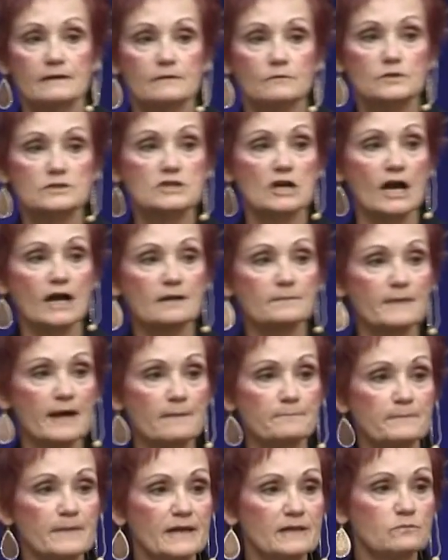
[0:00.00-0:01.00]
We're talking
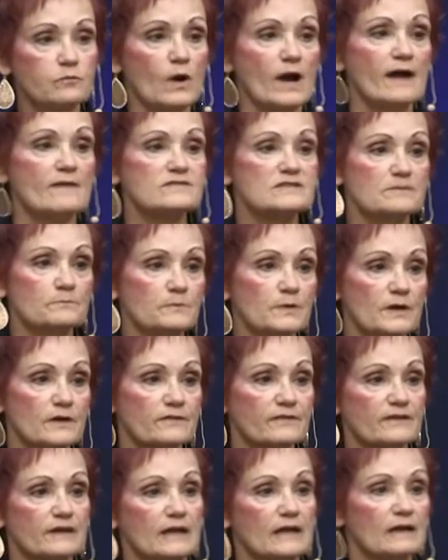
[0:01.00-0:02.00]
about midwives and
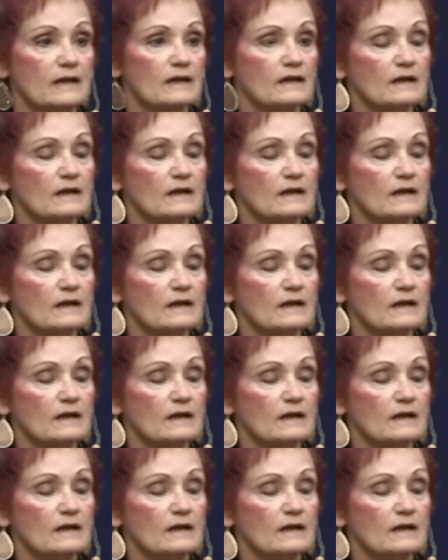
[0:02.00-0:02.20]
birthing.